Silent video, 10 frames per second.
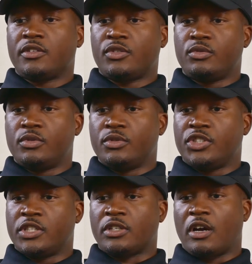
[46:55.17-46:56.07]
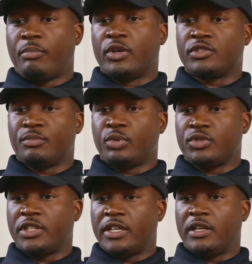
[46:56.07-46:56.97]
Two jigsaw puzzles put
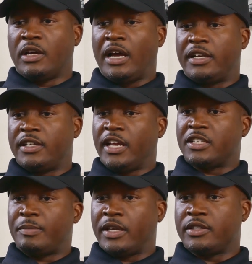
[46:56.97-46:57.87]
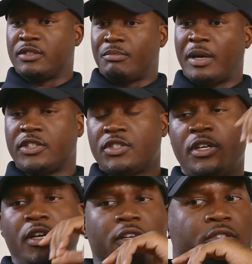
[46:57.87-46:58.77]
together, and you expect it to match.
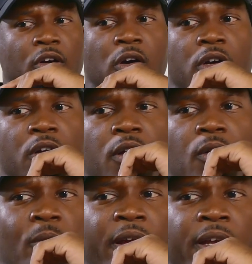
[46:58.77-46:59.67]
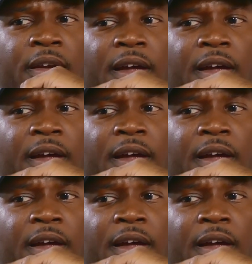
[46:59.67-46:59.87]
So when